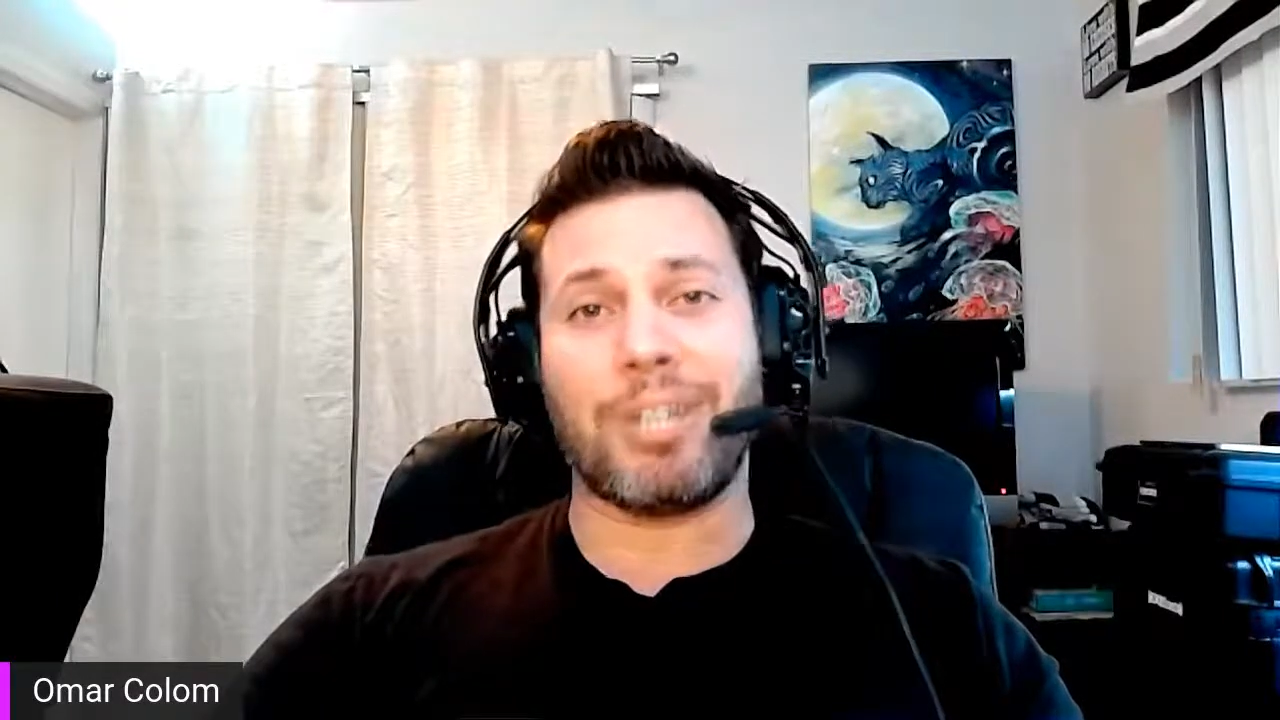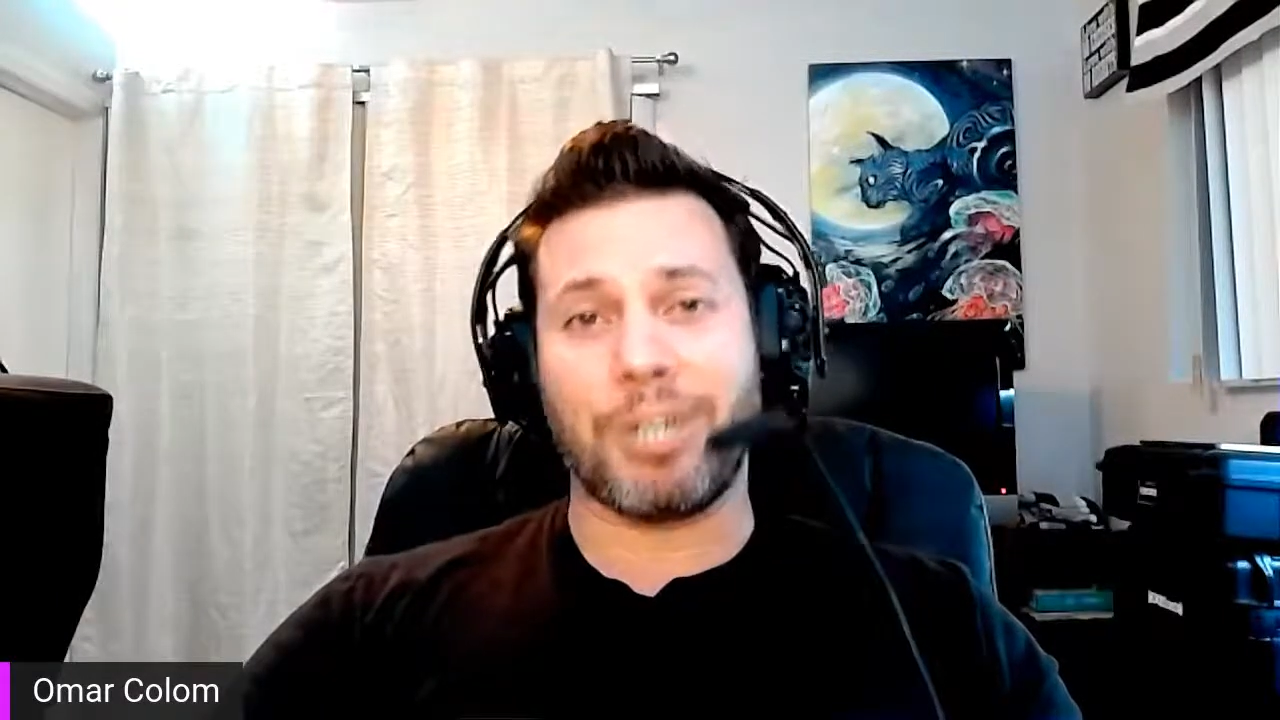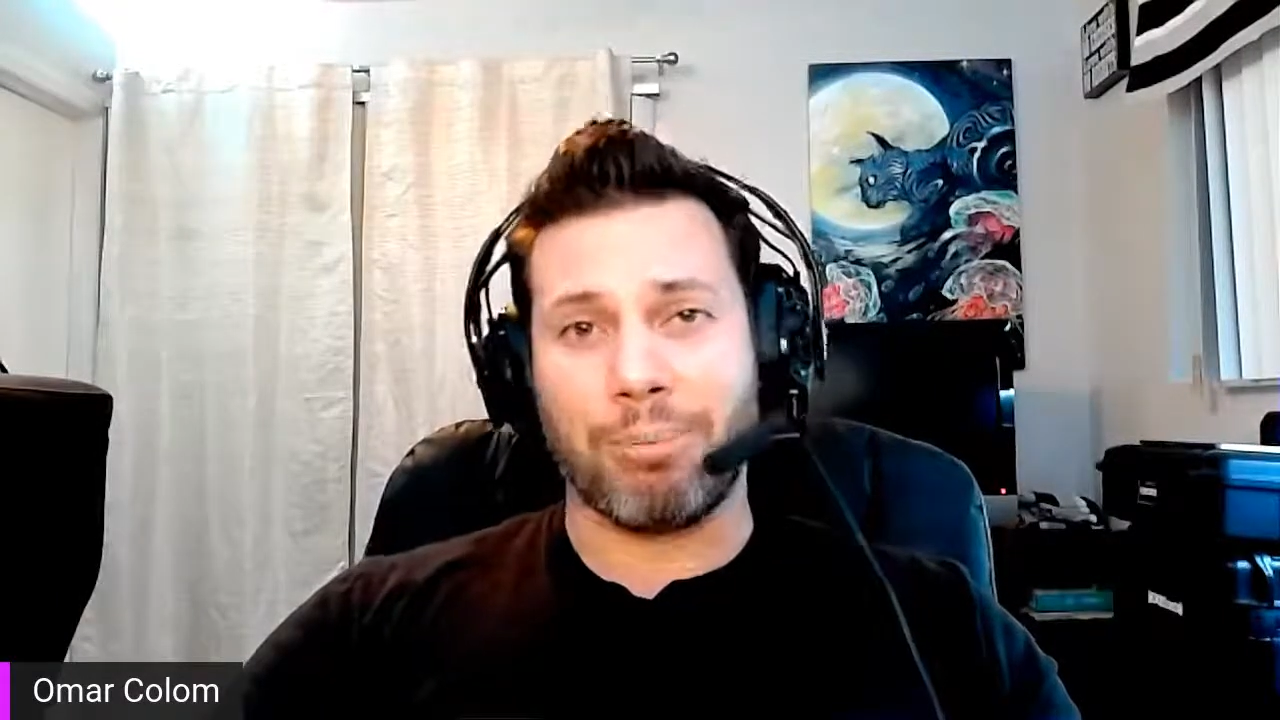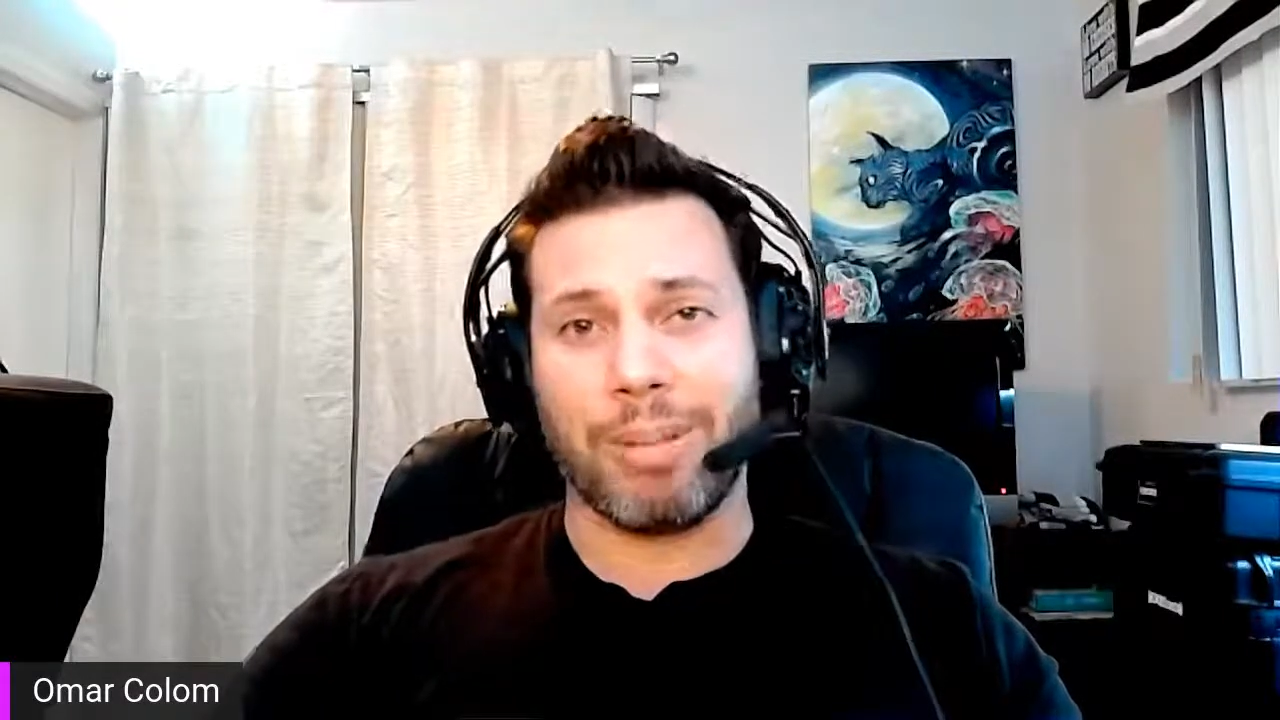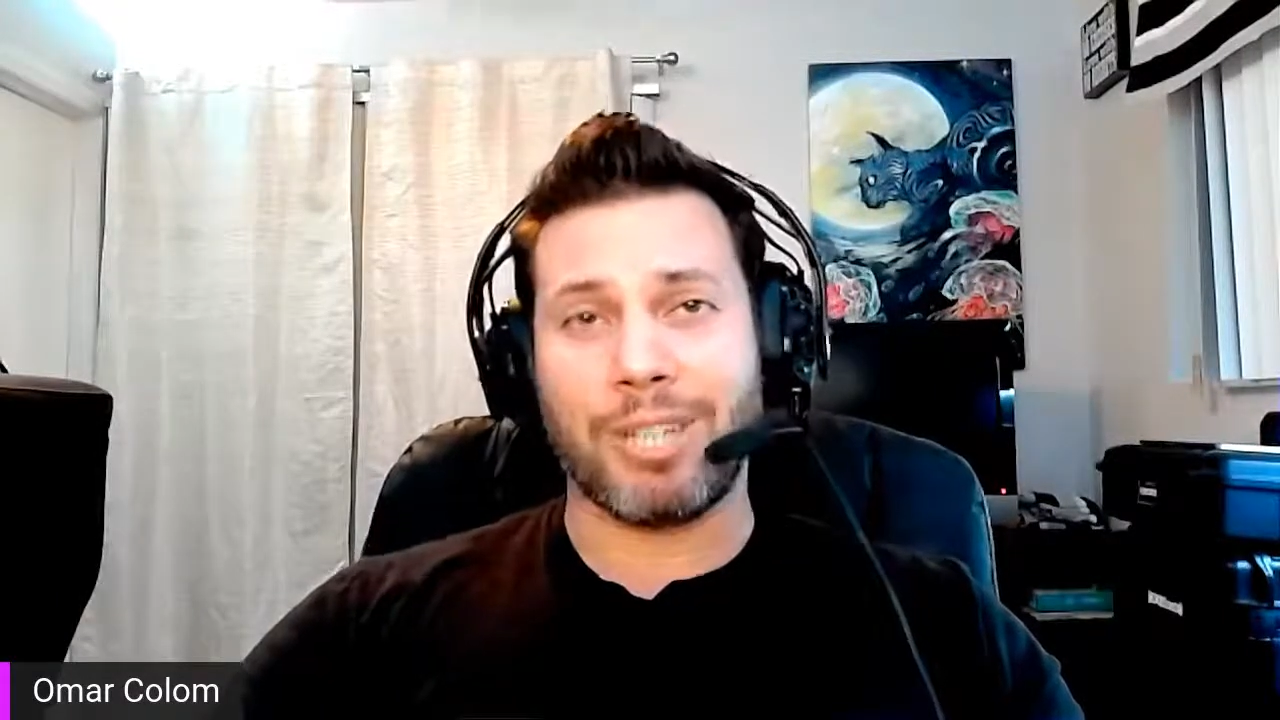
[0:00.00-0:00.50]
it in
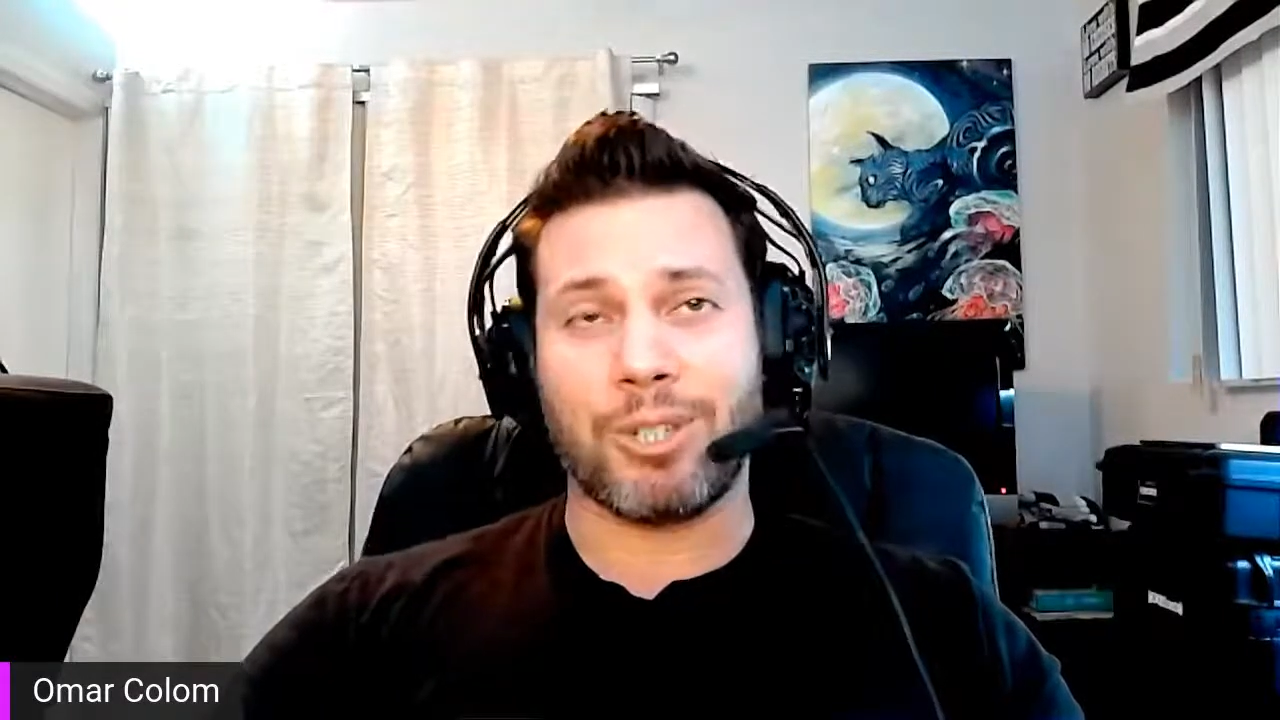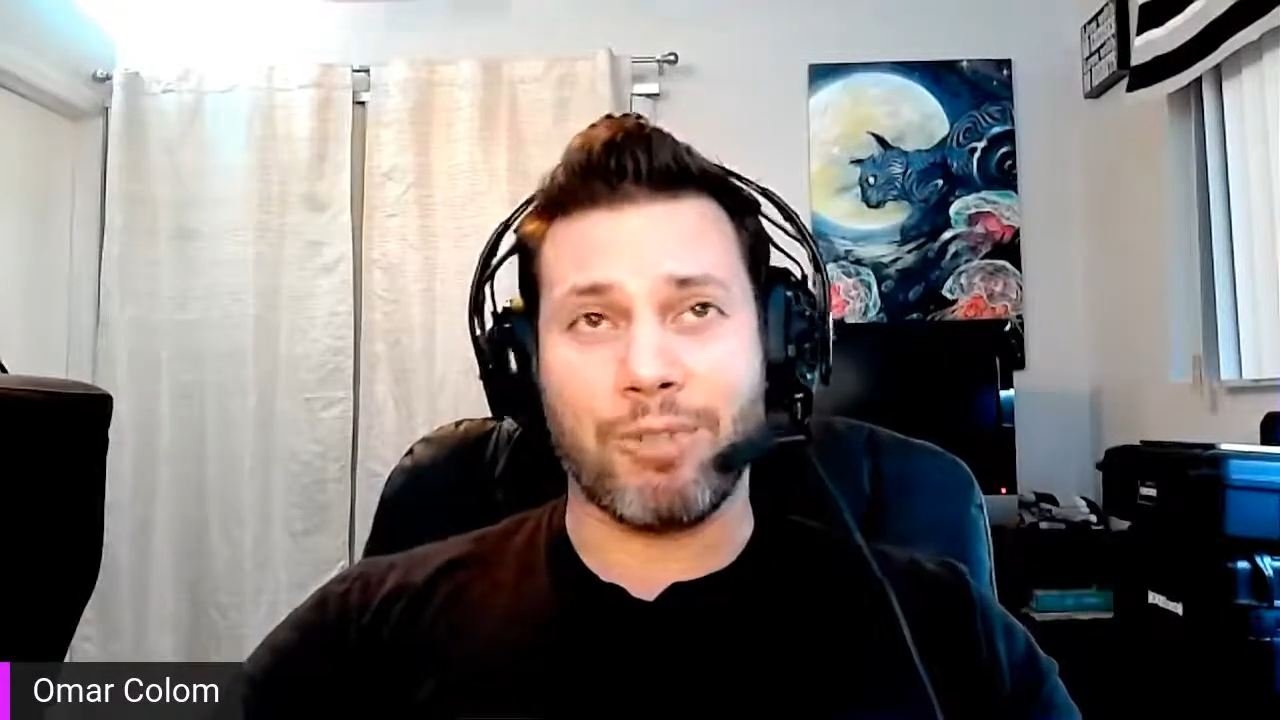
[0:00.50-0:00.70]
your plate.